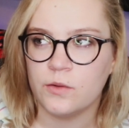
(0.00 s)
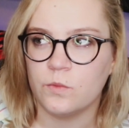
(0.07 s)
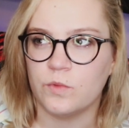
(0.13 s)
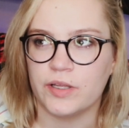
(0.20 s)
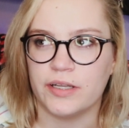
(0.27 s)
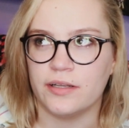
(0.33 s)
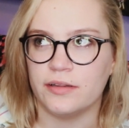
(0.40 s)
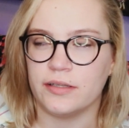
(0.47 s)

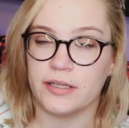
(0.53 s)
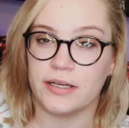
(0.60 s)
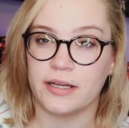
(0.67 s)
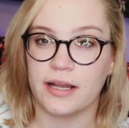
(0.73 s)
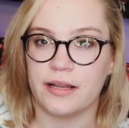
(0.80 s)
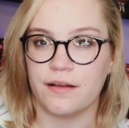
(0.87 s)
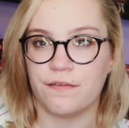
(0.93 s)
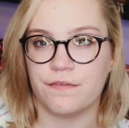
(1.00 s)
when Lena
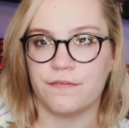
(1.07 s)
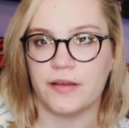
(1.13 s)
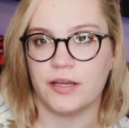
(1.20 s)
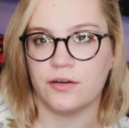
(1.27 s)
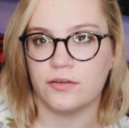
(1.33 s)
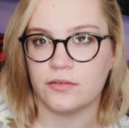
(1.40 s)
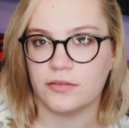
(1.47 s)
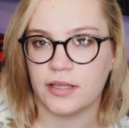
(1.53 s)
kind of
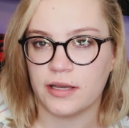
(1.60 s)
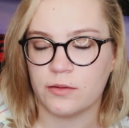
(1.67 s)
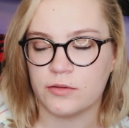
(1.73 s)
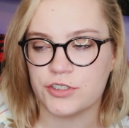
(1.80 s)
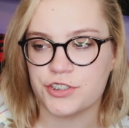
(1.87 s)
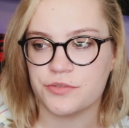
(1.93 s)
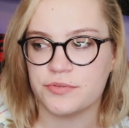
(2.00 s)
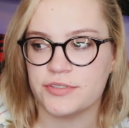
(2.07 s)
failed at
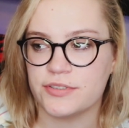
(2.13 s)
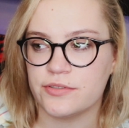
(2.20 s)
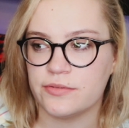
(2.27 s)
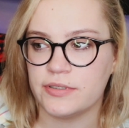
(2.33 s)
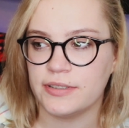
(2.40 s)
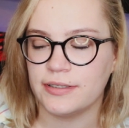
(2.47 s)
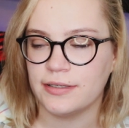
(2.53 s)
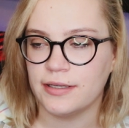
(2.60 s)
what she was
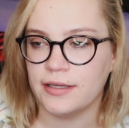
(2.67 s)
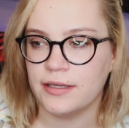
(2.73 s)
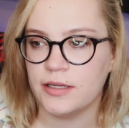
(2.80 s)
doing,